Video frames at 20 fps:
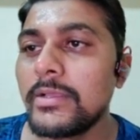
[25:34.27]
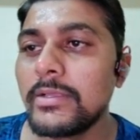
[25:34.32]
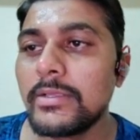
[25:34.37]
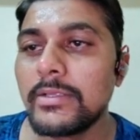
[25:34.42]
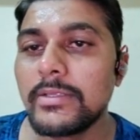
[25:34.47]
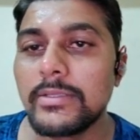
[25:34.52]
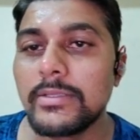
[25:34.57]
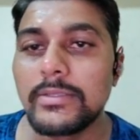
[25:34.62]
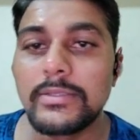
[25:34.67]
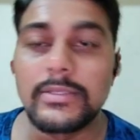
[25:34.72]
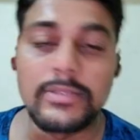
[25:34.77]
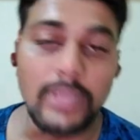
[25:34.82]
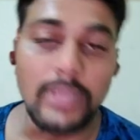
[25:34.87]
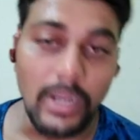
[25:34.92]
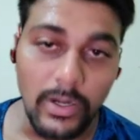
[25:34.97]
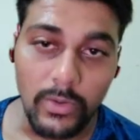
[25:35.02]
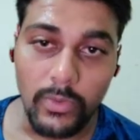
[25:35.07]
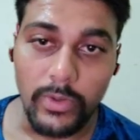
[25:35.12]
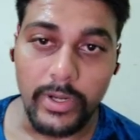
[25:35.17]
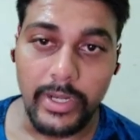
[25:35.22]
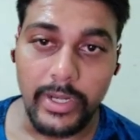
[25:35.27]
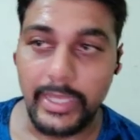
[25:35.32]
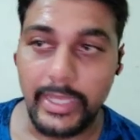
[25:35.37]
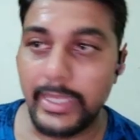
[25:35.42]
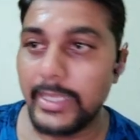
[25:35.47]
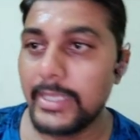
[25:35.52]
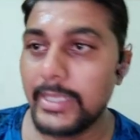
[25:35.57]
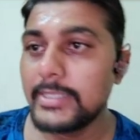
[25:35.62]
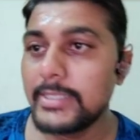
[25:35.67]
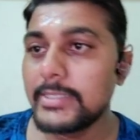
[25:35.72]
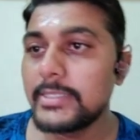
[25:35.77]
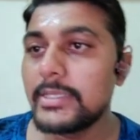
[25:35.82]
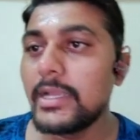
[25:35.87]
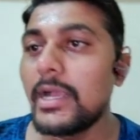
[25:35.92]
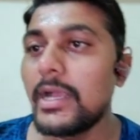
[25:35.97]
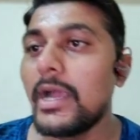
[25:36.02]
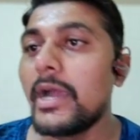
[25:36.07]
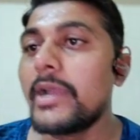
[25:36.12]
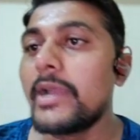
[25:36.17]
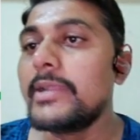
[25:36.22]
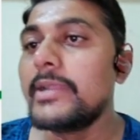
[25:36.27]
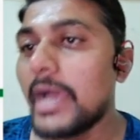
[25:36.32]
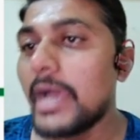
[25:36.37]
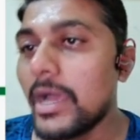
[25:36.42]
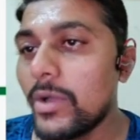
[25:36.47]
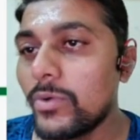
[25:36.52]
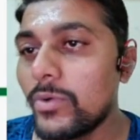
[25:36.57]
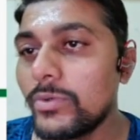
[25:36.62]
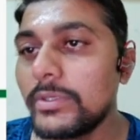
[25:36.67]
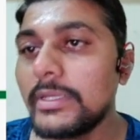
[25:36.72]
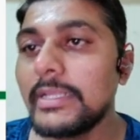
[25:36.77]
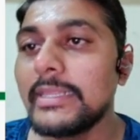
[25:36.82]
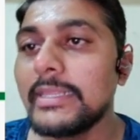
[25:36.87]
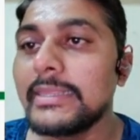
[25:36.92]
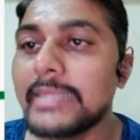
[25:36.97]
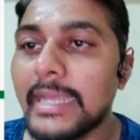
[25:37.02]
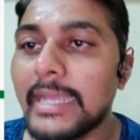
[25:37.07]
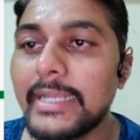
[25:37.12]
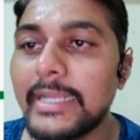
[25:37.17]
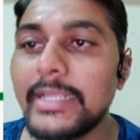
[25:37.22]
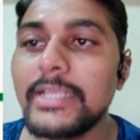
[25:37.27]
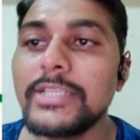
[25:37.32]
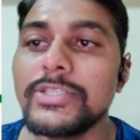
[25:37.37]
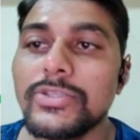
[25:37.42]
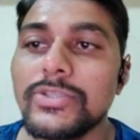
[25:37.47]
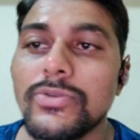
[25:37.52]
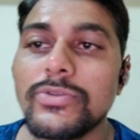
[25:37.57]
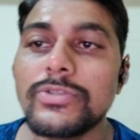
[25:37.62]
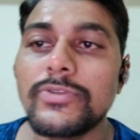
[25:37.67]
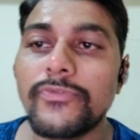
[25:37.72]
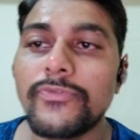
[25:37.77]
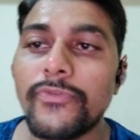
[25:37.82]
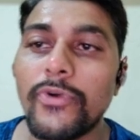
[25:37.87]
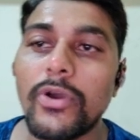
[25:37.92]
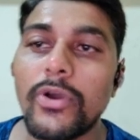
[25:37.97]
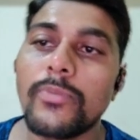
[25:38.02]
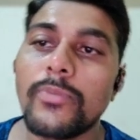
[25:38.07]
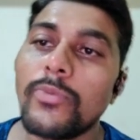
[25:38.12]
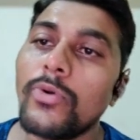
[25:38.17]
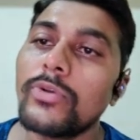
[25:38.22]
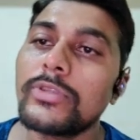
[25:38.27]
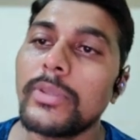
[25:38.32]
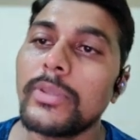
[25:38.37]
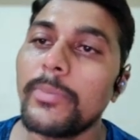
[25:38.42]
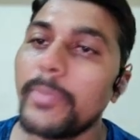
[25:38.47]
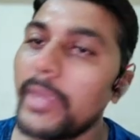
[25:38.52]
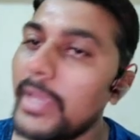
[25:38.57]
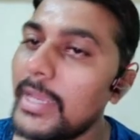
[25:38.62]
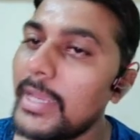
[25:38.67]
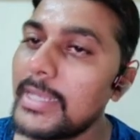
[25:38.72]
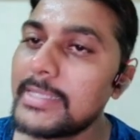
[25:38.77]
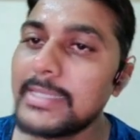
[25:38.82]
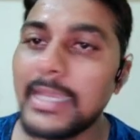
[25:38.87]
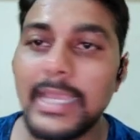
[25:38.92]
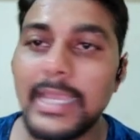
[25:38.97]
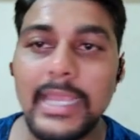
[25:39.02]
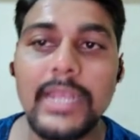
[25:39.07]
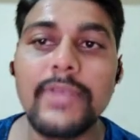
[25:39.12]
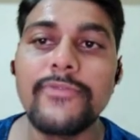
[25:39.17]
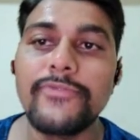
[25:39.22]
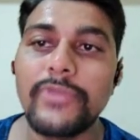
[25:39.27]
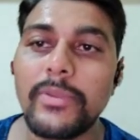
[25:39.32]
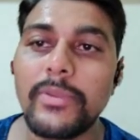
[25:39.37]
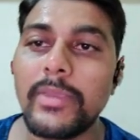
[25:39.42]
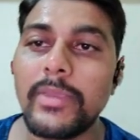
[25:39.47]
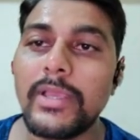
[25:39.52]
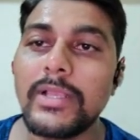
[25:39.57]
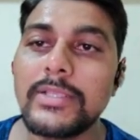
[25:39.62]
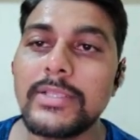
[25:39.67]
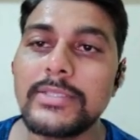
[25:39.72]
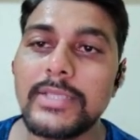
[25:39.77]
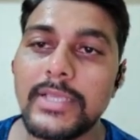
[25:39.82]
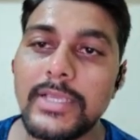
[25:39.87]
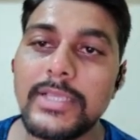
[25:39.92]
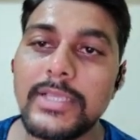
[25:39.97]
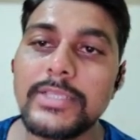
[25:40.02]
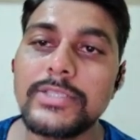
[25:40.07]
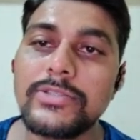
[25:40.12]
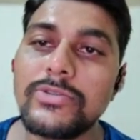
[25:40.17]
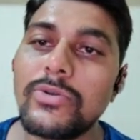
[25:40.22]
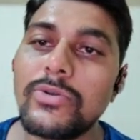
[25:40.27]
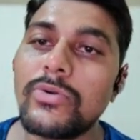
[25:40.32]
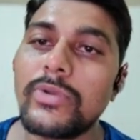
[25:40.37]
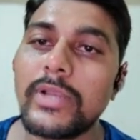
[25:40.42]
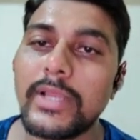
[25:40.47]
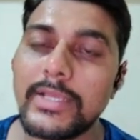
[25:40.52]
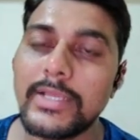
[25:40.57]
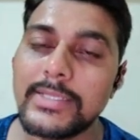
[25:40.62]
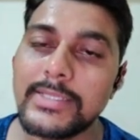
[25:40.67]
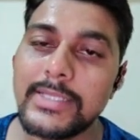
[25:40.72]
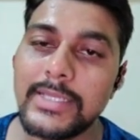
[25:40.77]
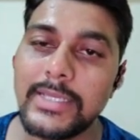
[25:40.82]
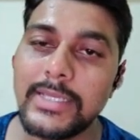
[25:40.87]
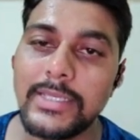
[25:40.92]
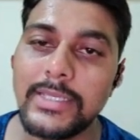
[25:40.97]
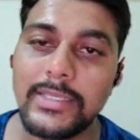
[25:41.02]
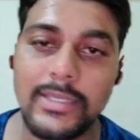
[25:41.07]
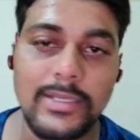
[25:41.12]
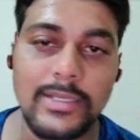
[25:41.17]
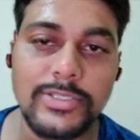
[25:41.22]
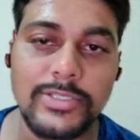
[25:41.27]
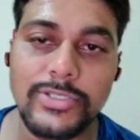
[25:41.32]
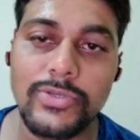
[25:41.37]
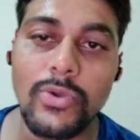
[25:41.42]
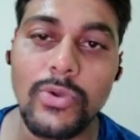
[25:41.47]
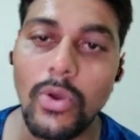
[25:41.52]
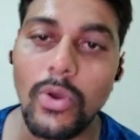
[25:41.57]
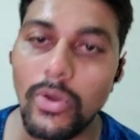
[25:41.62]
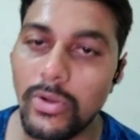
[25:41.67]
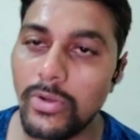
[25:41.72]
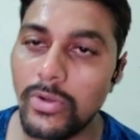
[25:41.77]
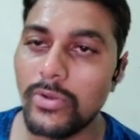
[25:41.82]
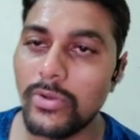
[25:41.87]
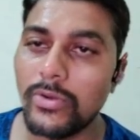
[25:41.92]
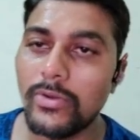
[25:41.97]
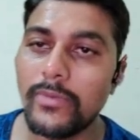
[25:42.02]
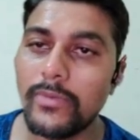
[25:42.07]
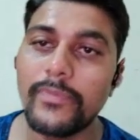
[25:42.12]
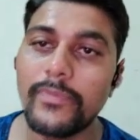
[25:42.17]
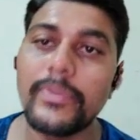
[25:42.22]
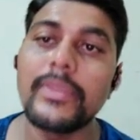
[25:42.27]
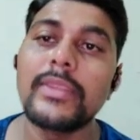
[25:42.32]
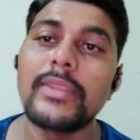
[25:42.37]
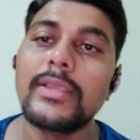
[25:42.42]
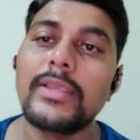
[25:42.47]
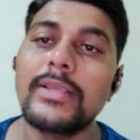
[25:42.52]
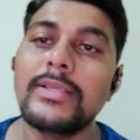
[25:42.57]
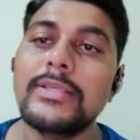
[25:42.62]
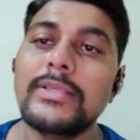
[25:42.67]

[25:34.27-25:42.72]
Third one is a noun that is used for both males and females is known as the, yes, you all know, is